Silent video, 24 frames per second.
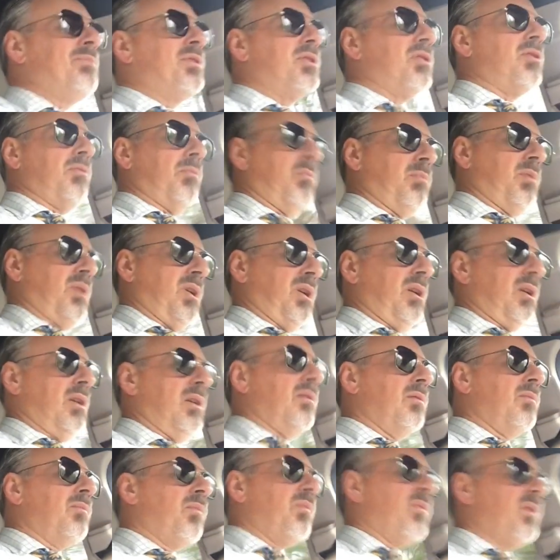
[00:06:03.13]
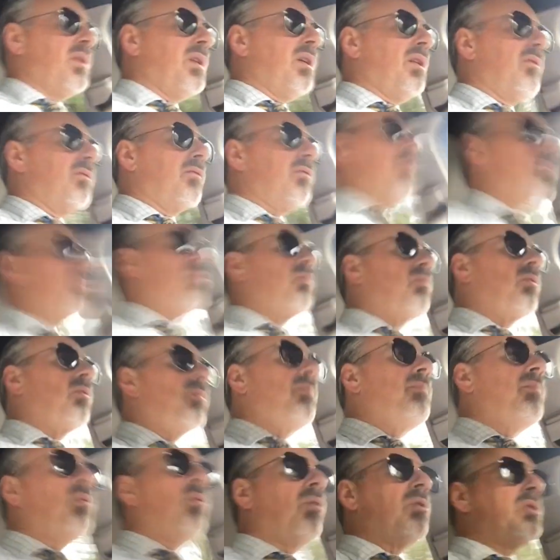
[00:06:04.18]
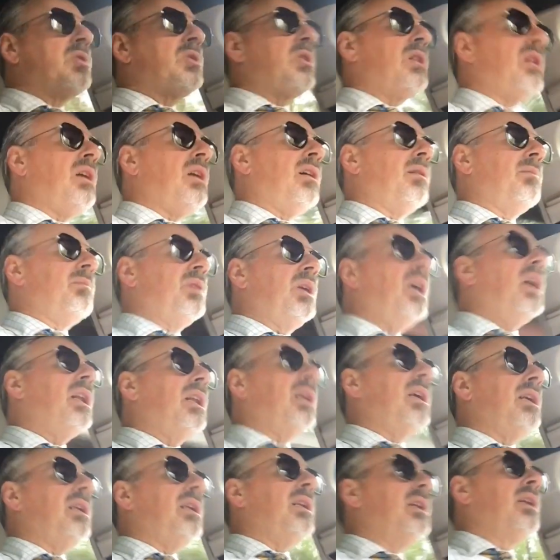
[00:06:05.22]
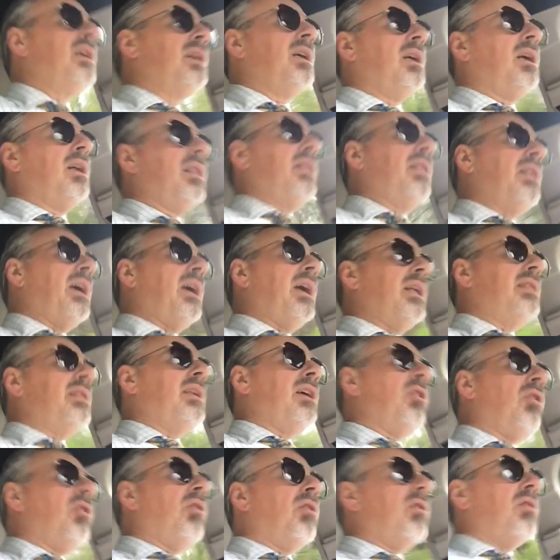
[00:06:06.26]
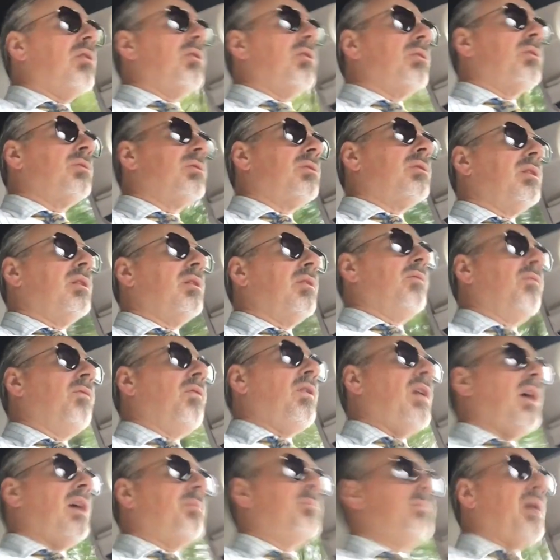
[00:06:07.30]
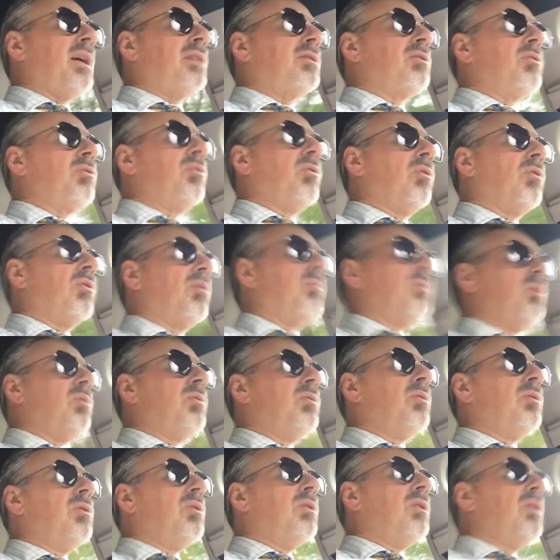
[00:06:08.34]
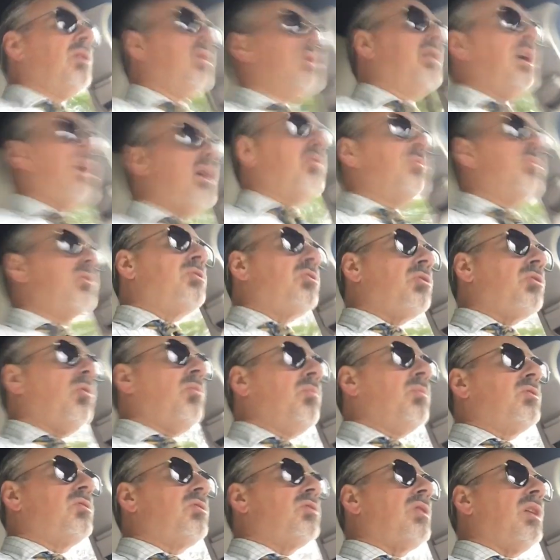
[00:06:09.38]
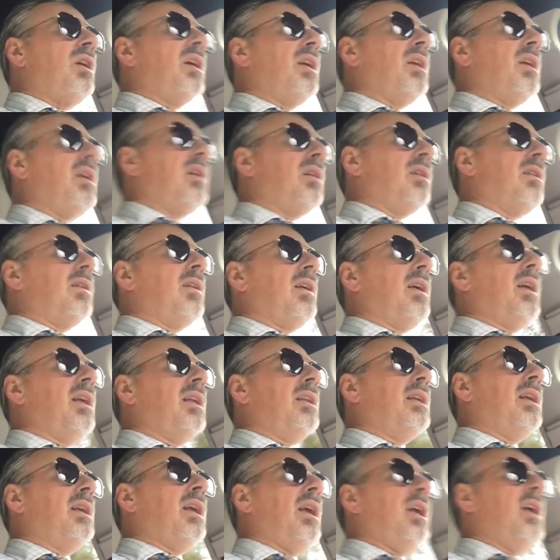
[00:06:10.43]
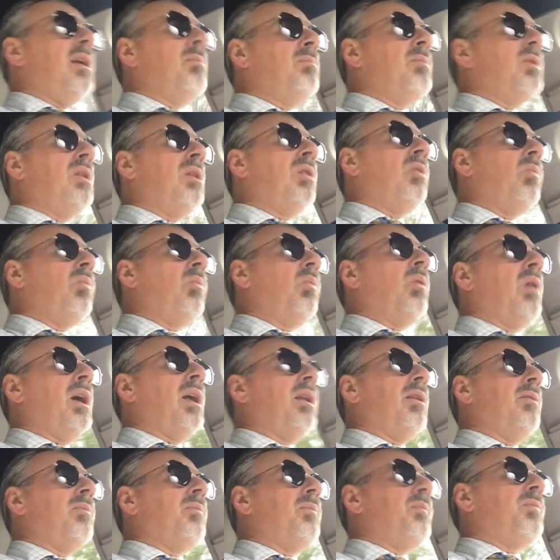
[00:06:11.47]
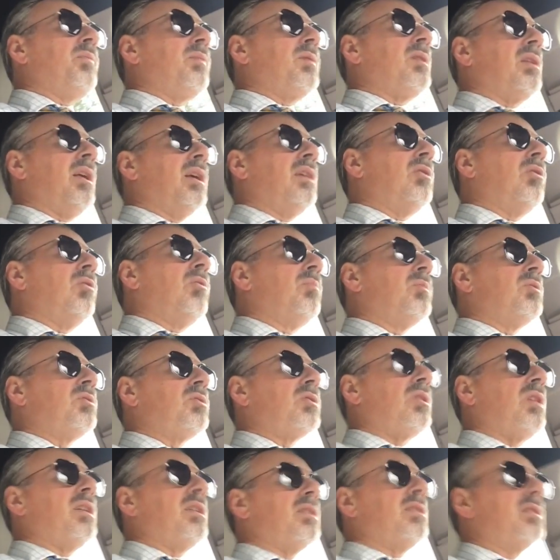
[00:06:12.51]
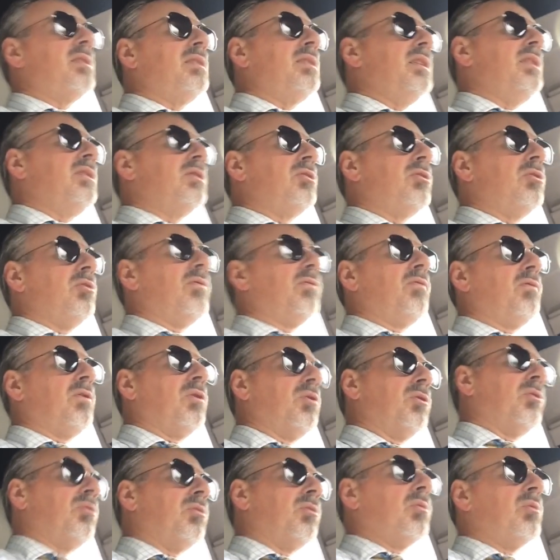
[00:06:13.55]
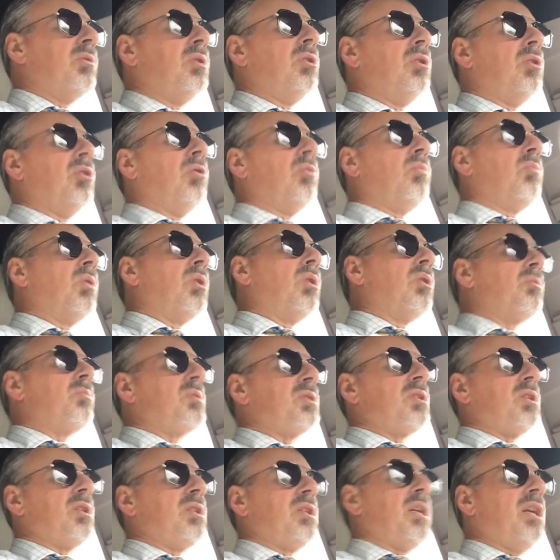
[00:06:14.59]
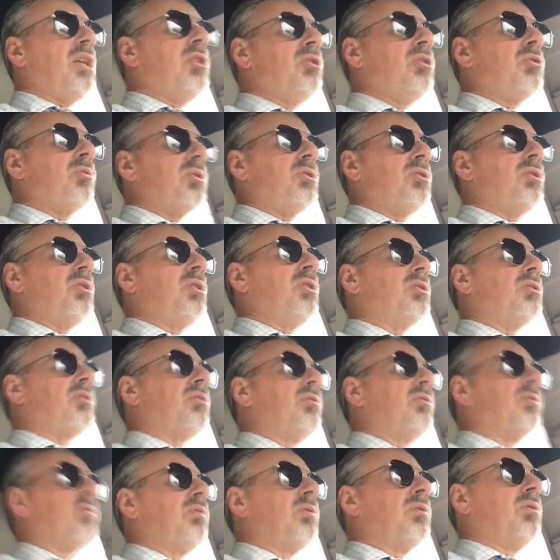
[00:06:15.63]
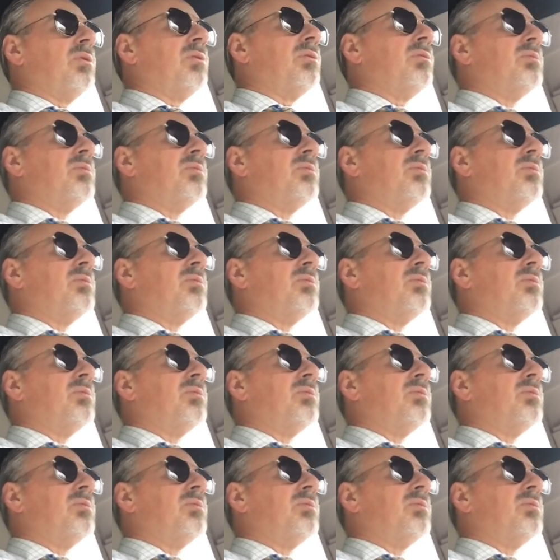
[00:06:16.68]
to be, from the reports that I'm getting, that they are in fact back to normal. That it was almost like it came and it went, like almost like a seasonal flu, where it was a dangerous seasonal flu.